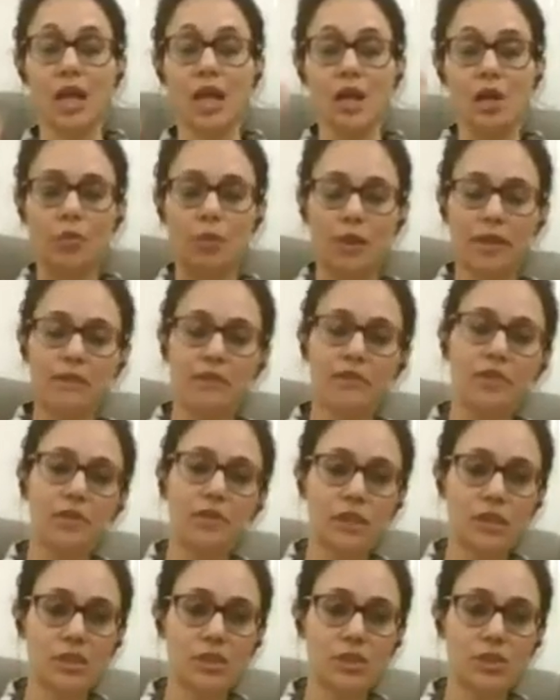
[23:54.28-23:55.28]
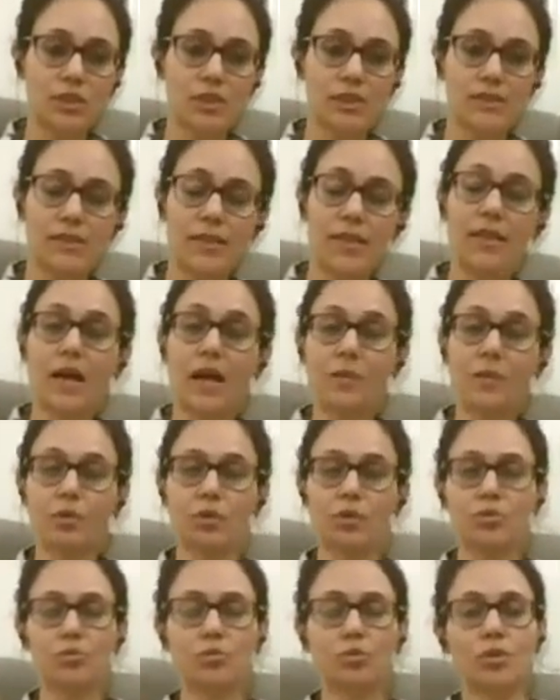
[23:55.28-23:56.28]
Whatever the teachers are saying, I'm
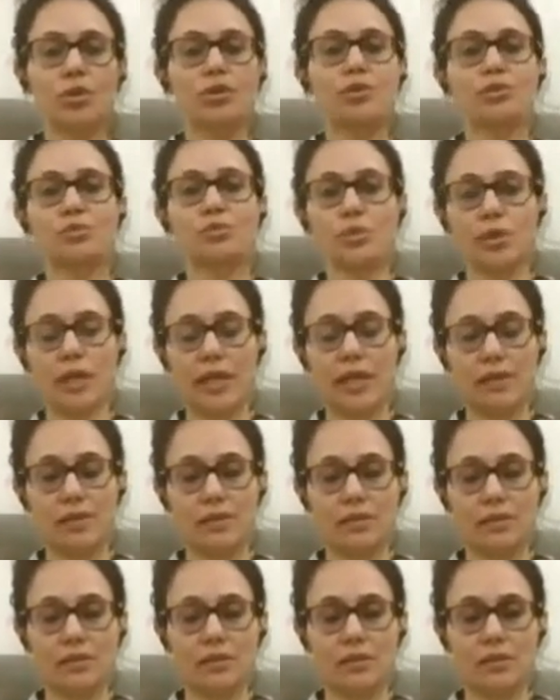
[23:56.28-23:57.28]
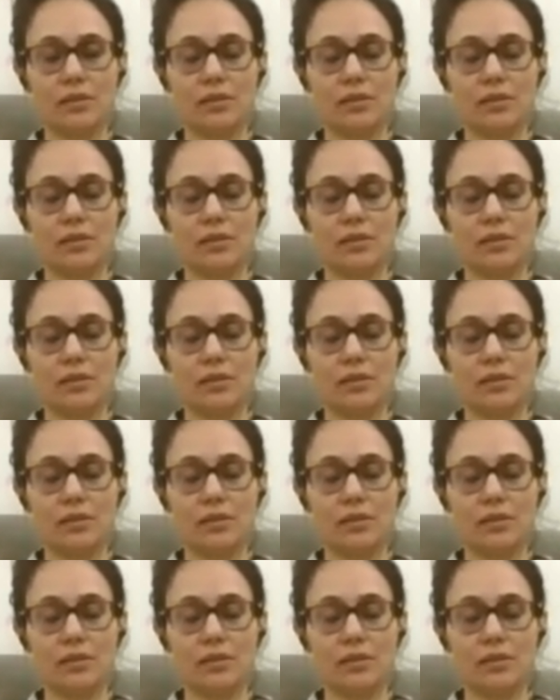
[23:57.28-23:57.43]
going to go against it.